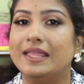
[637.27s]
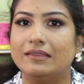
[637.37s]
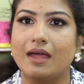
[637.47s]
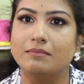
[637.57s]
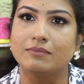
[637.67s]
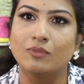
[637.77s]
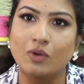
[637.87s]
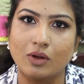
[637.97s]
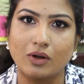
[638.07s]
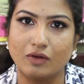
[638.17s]
they are
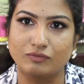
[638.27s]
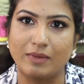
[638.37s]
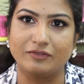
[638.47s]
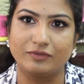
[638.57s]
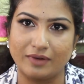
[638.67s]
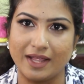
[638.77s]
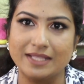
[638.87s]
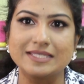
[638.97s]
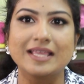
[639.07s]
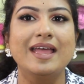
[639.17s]
more of my
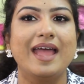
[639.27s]
friends,